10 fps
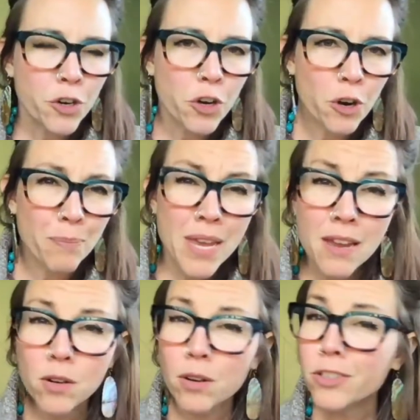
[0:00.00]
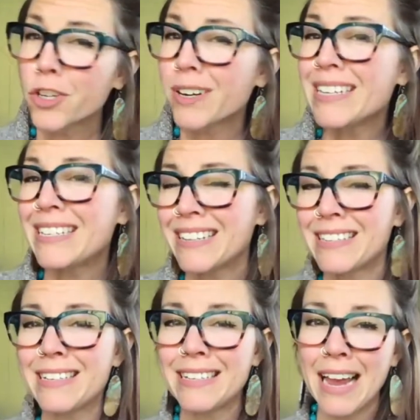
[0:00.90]
European culture, it
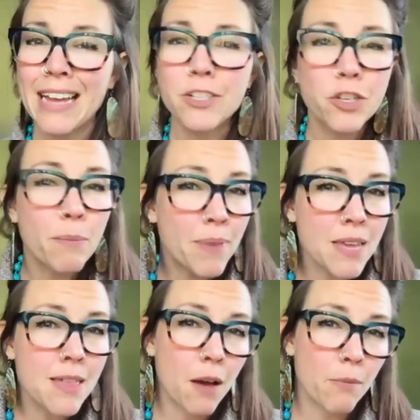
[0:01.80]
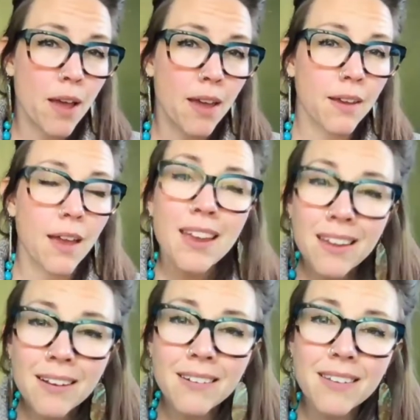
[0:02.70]
doesn't tend to be that way.
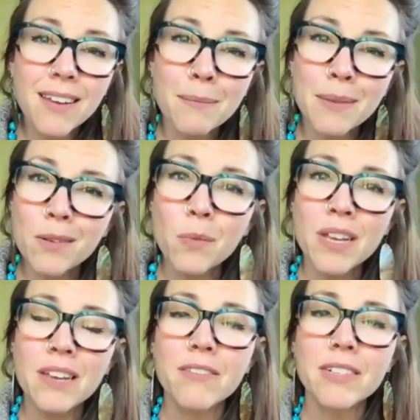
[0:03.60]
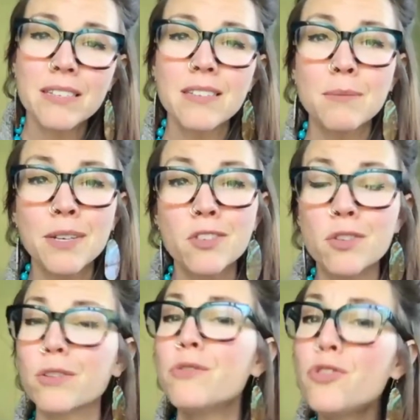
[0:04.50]
And I mean, we even see some
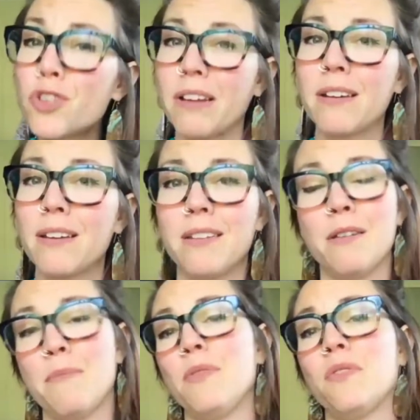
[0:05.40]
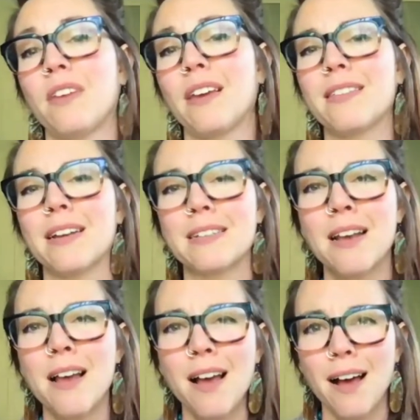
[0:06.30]
exclusion in music, that
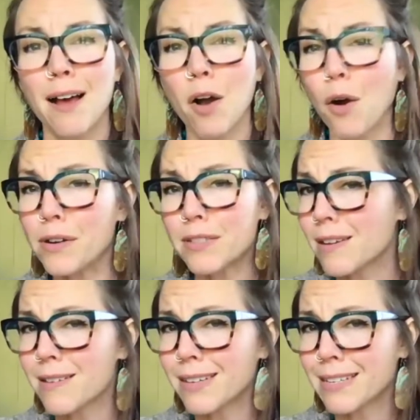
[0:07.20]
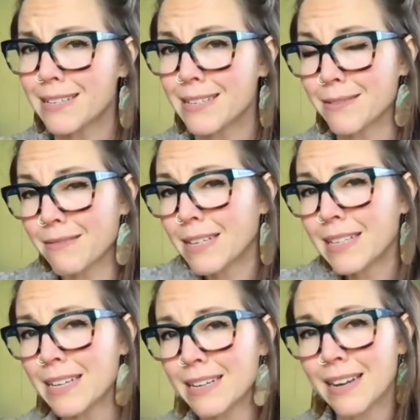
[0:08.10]
art song is
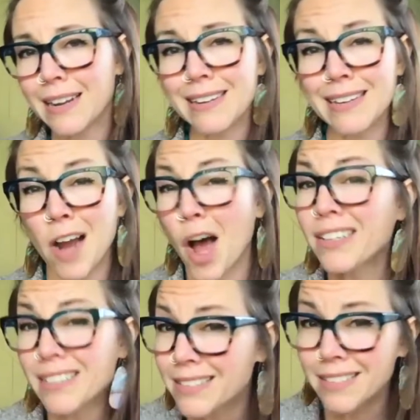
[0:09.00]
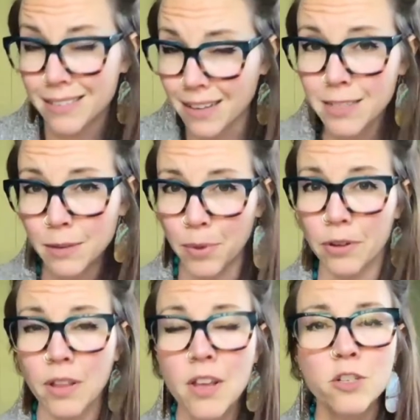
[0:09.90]
really not as
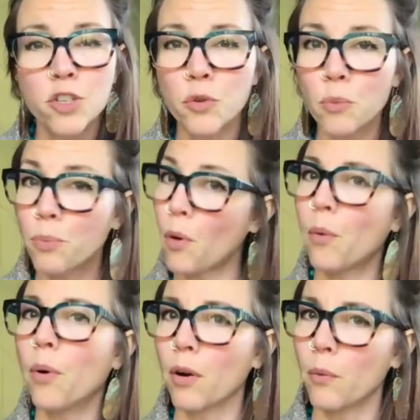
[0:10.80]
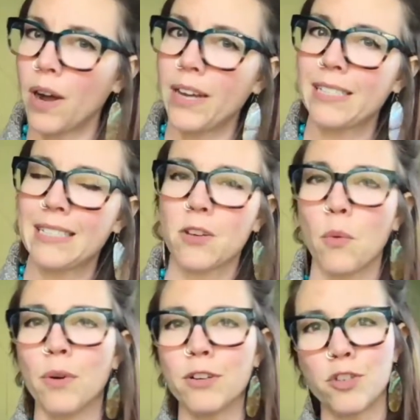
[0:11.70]
accessible to poor whites
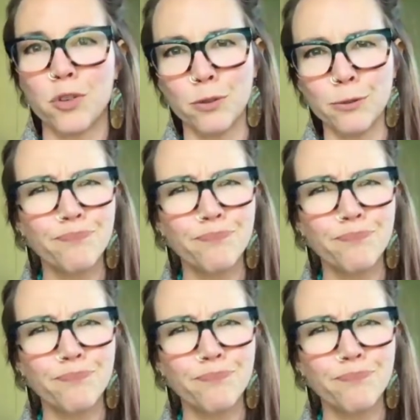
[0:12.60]
or to